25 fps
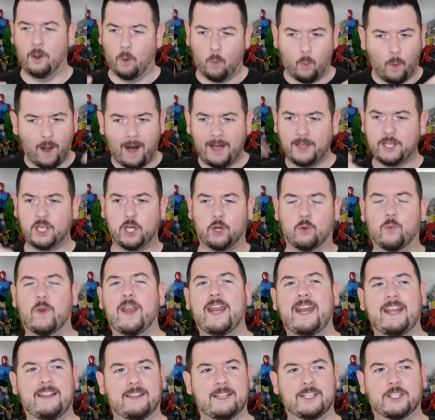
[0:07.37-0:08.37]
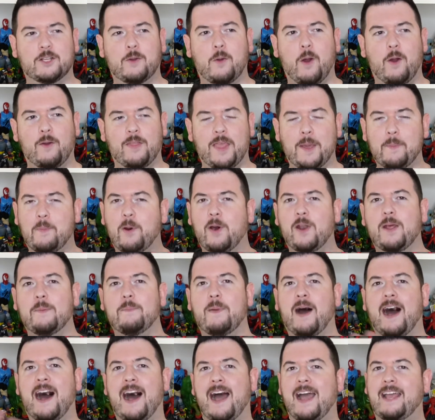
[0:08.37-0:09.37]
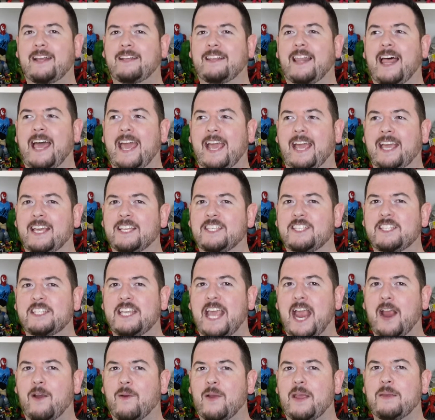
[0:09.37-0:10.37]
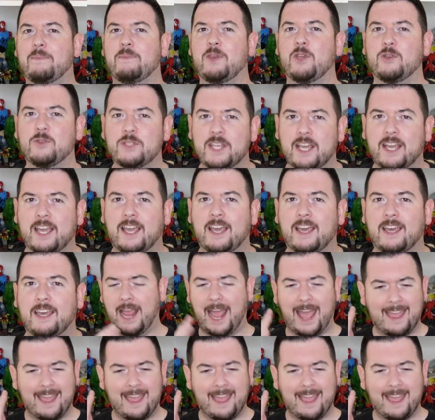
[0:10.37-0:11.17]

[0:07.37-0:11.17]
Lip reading: While you're reading this quote, they put it behind, like, scary music.